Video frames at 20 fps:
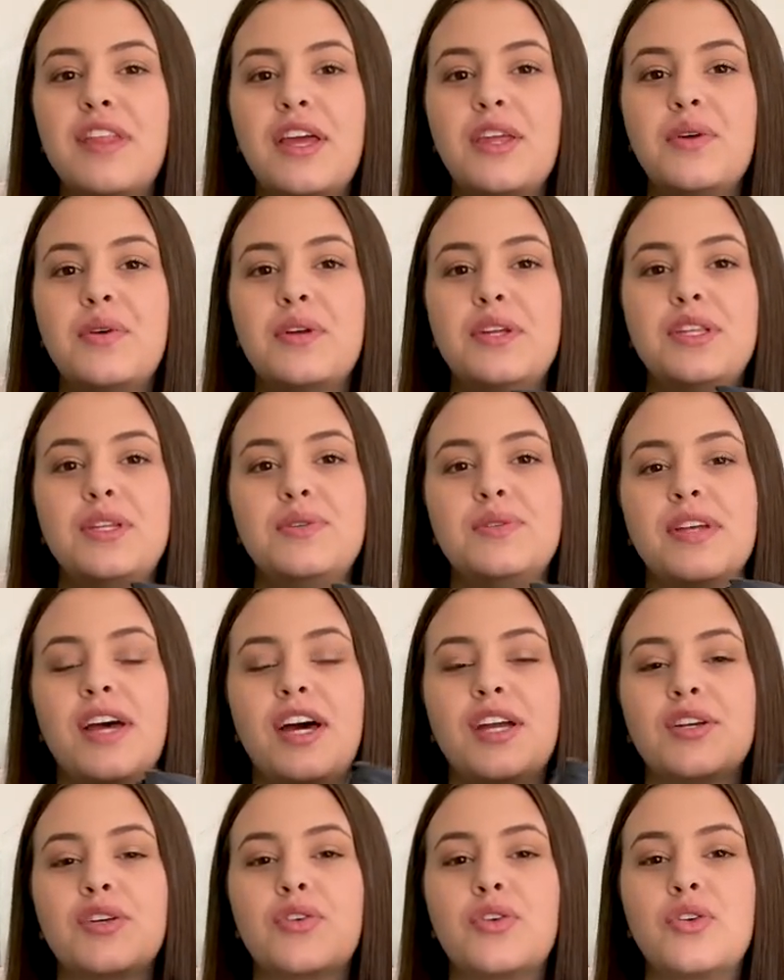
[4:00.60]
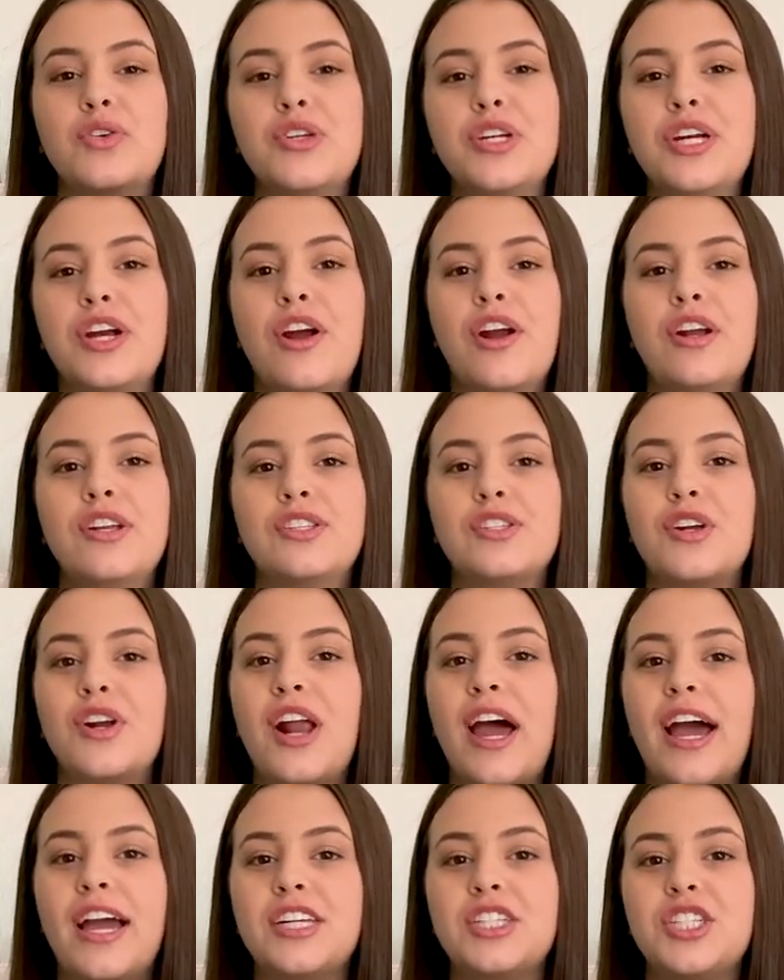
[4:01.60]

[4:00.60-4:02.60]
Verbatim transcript: that you can use on grocery carts or high